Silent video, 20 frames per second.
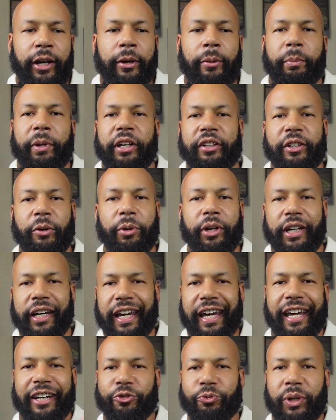because I want to
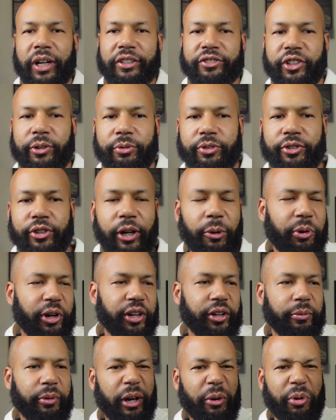get XYZ result.
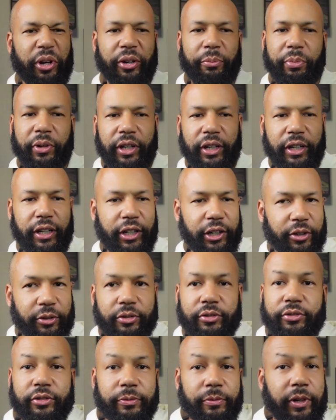I want to be, you
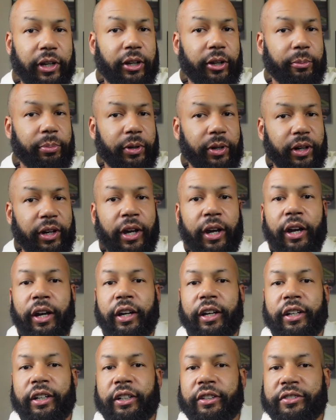know, develop a
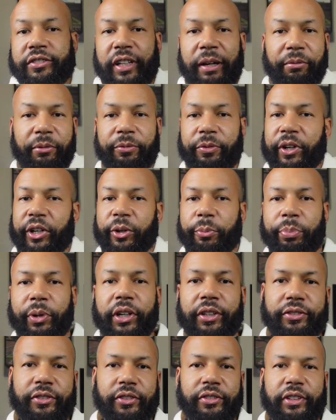7-figure
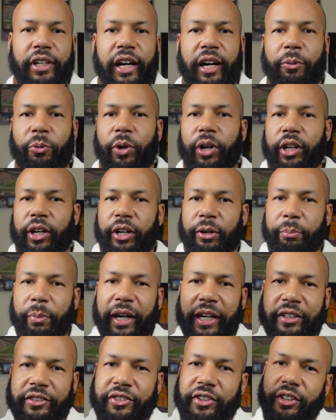business. I want to
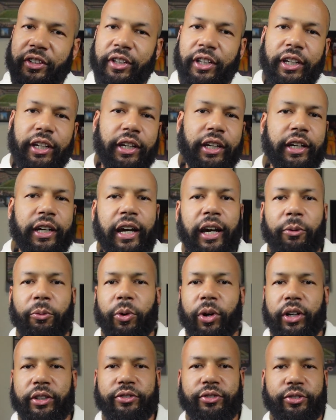make it to the league. I
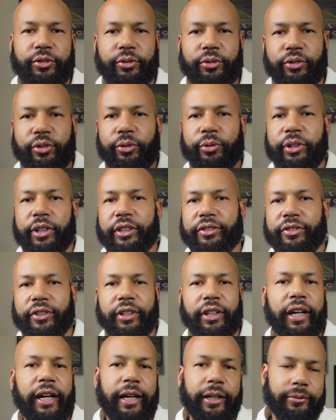want to do this
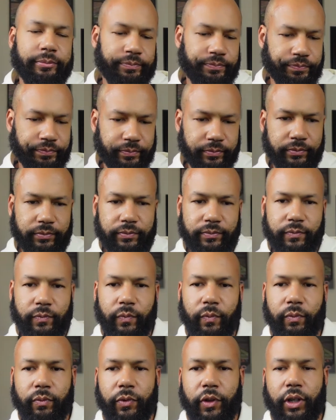and that.
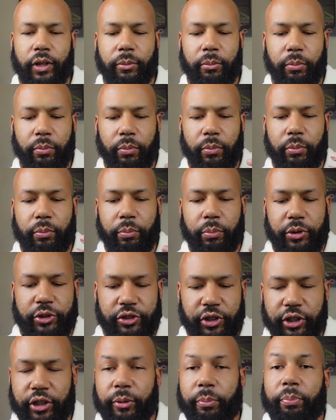But
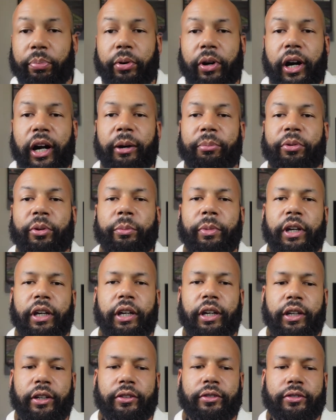see, the problem
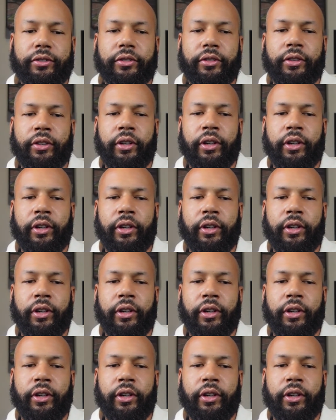is